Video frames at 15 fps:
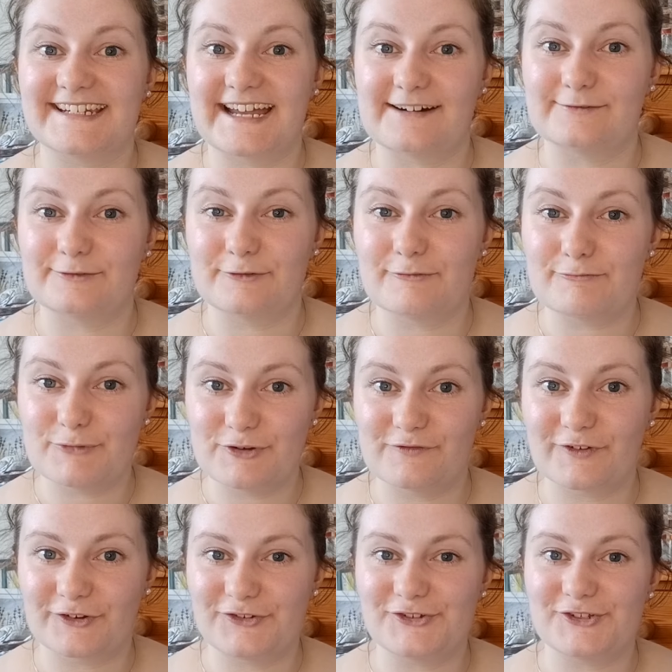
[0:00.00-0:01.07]
now we'll move
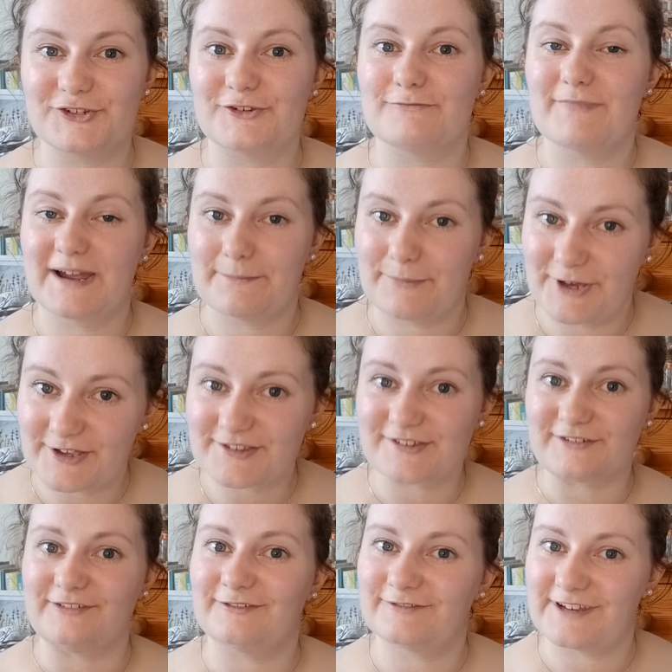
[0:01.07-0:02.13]
on to my
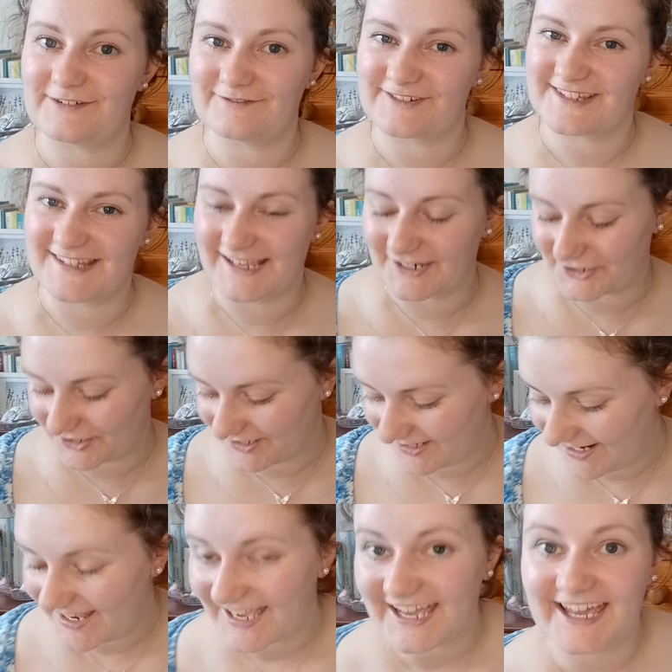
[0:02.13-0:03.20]
personal favourite section,